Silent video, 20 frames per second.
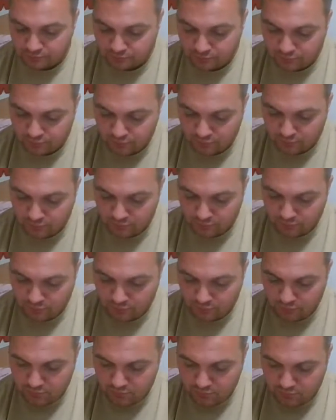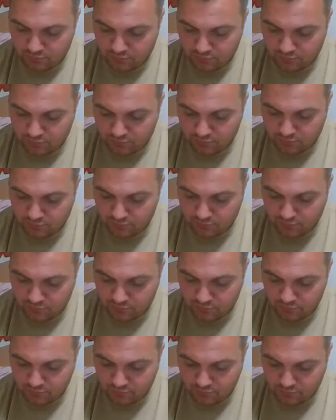
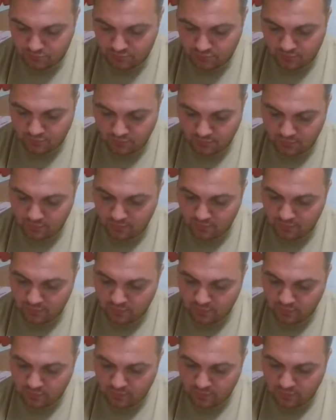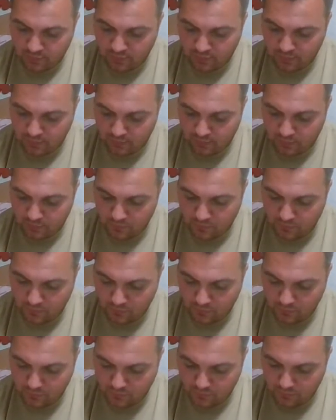
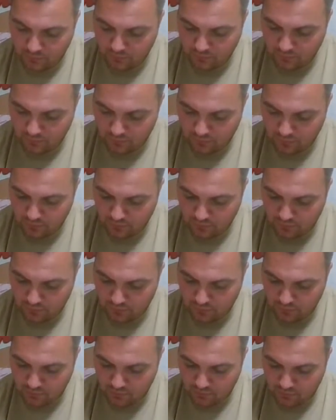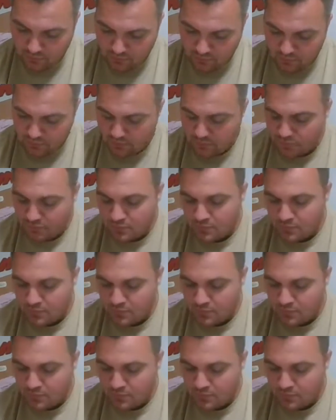Nobody speaks.